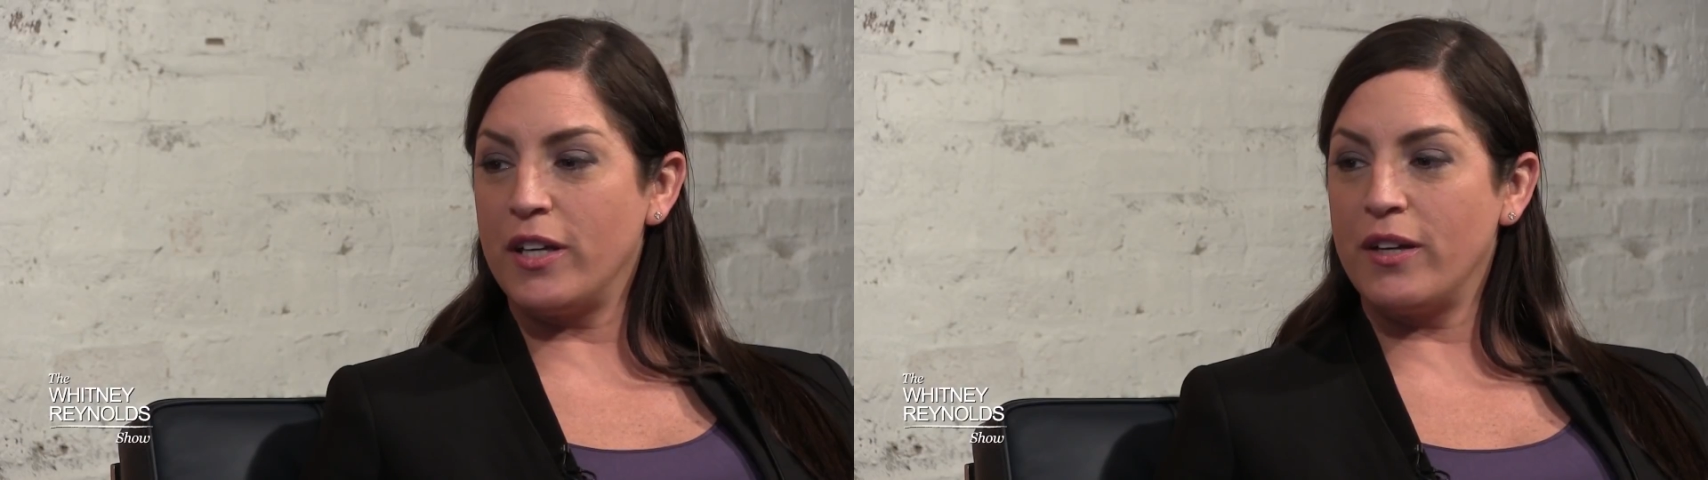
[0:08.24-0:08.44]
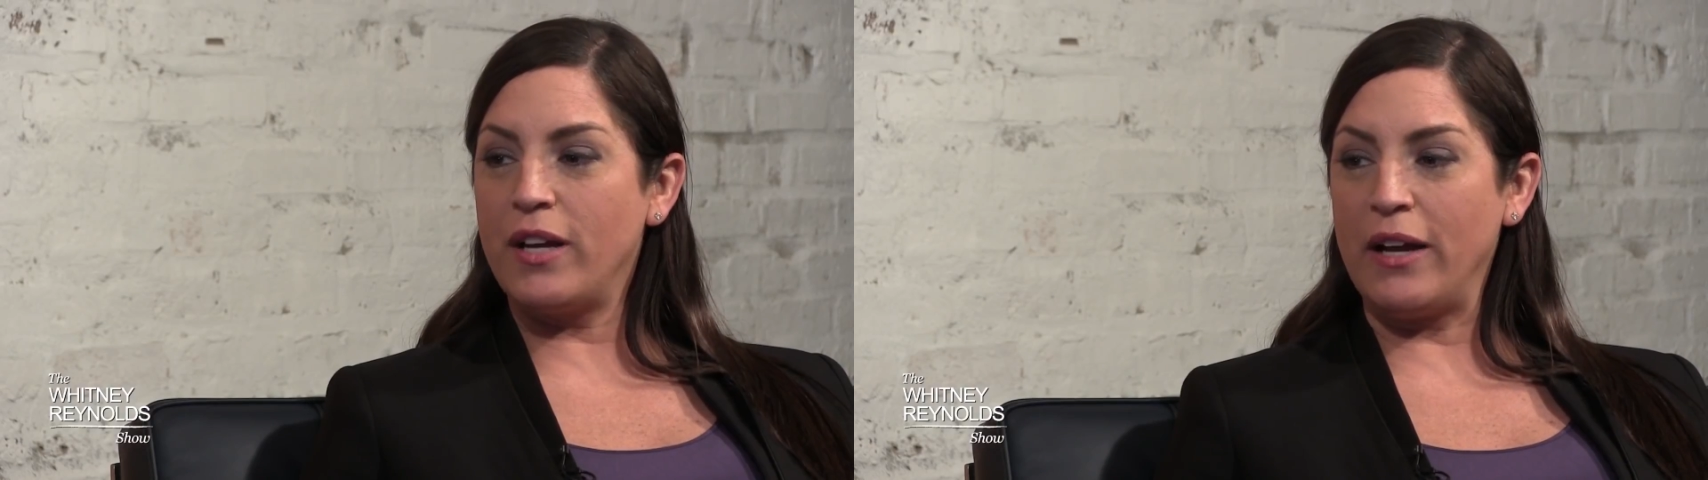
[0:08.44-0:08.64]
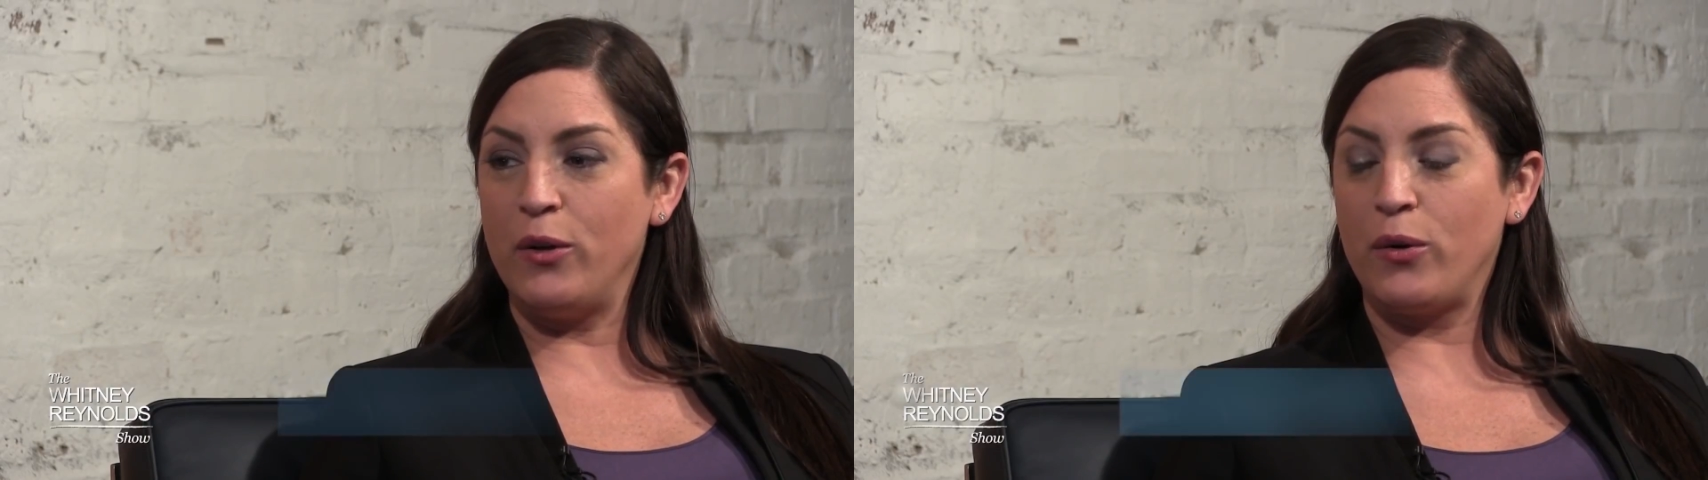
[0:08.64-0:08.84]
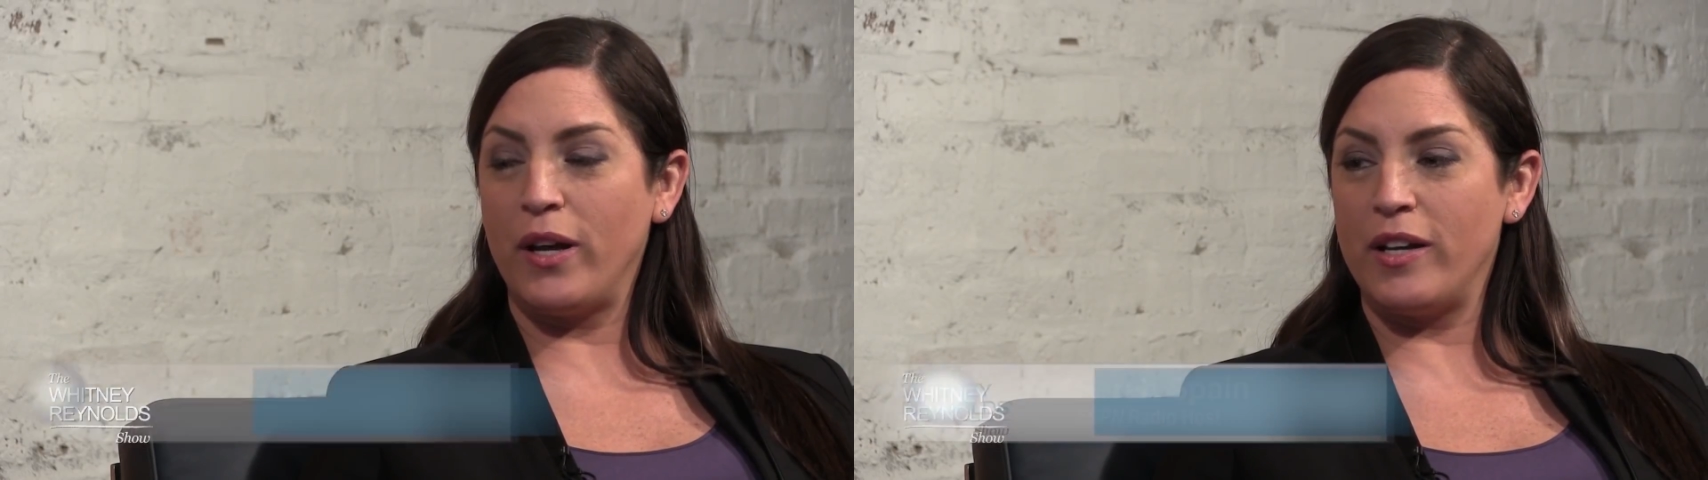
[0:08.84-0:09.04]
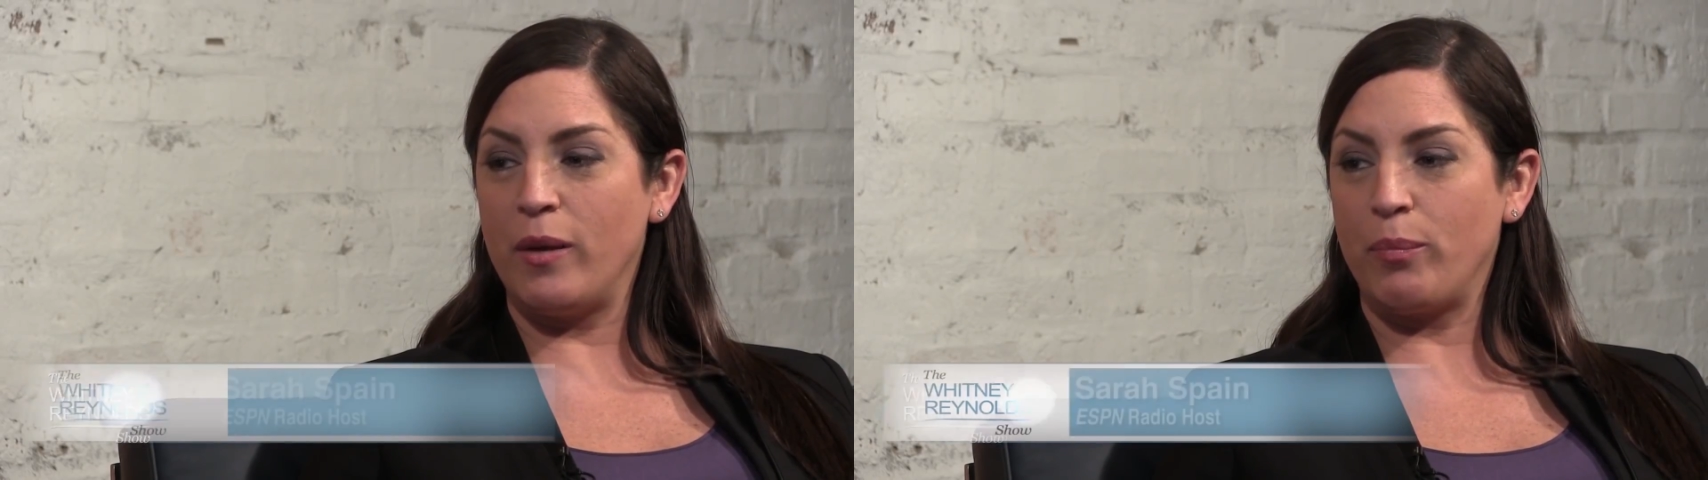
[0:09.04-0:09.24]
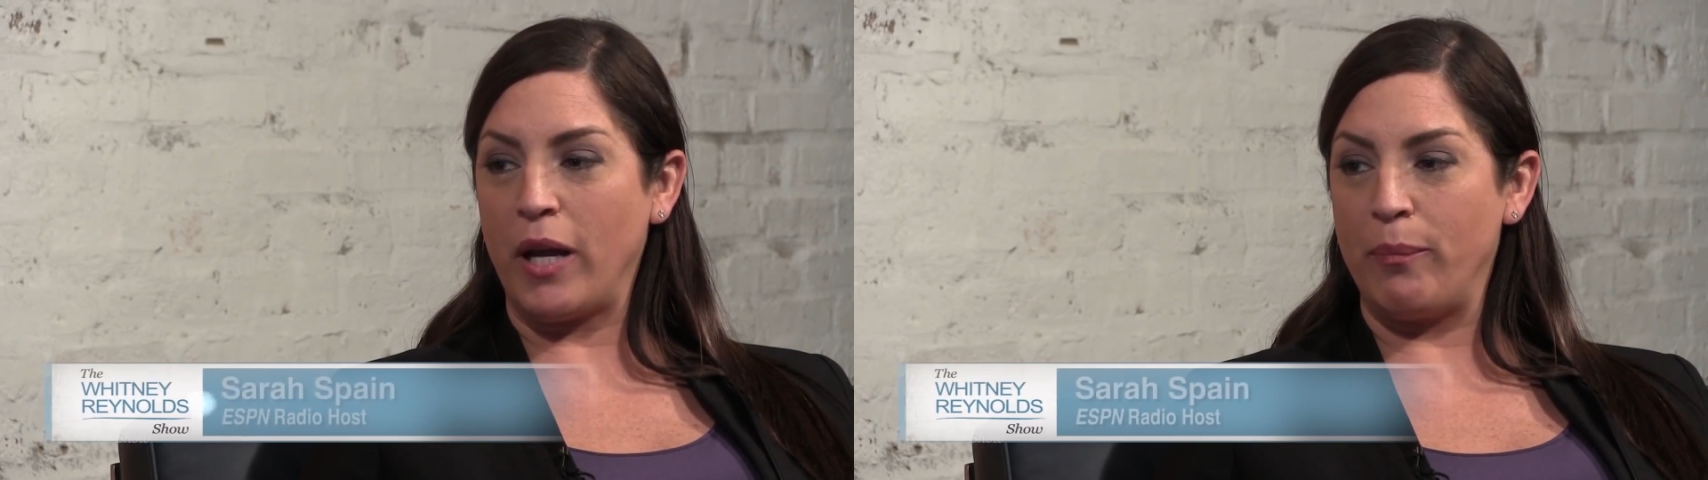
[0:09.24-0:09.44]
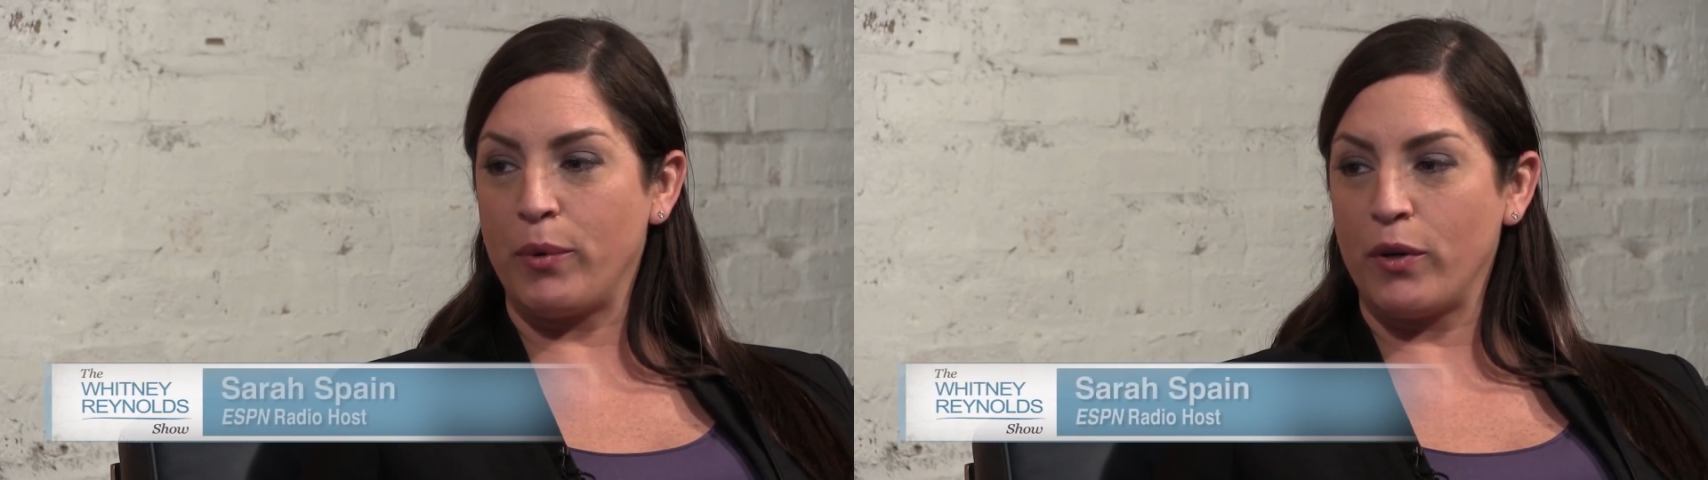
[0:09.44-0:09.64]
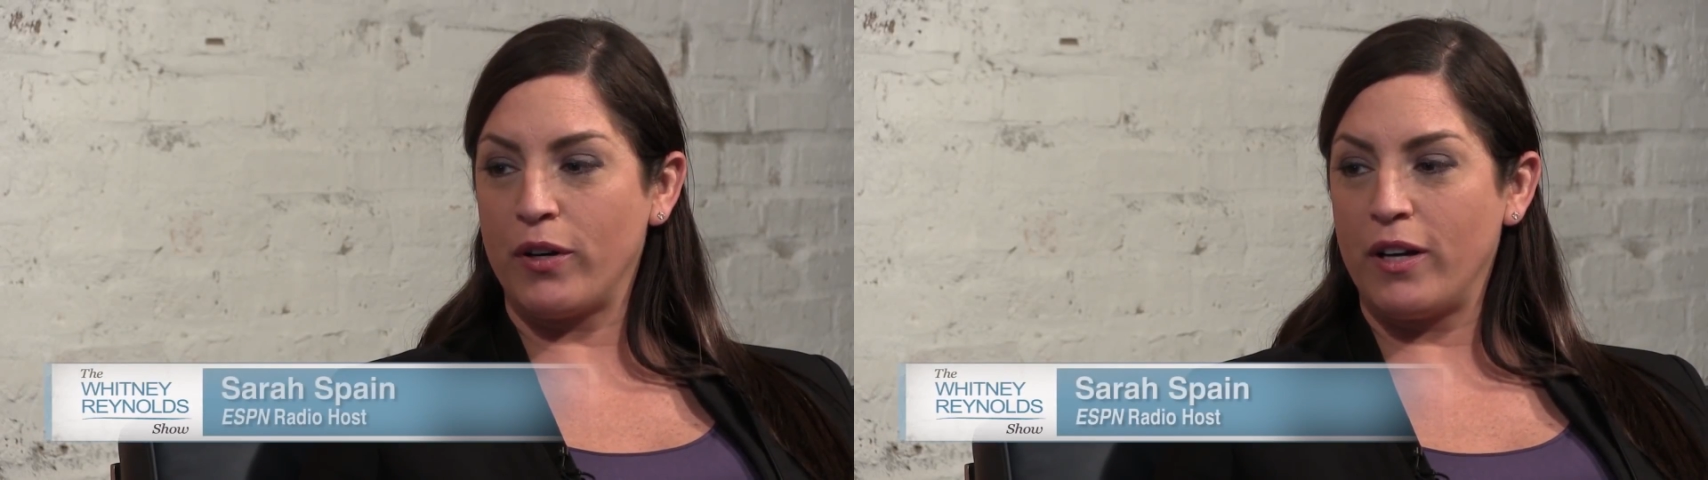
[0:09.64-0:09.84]
the guy who created it,
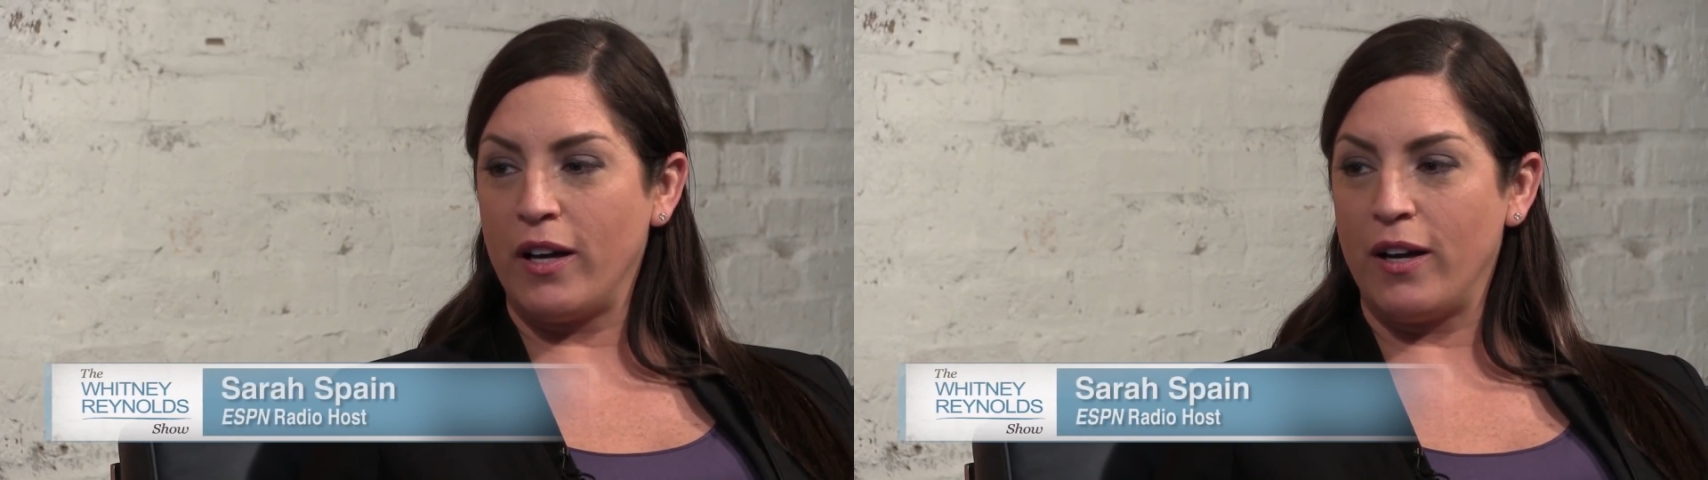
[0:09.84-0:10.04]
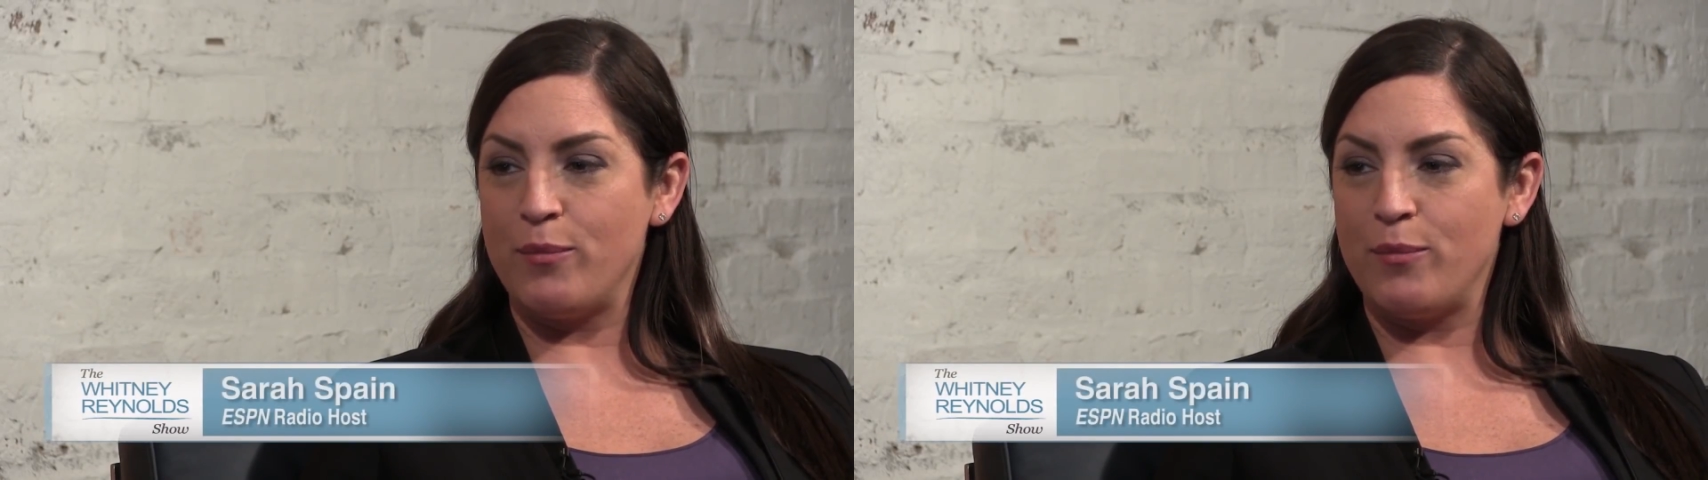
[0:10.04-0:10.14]
Brad Burke,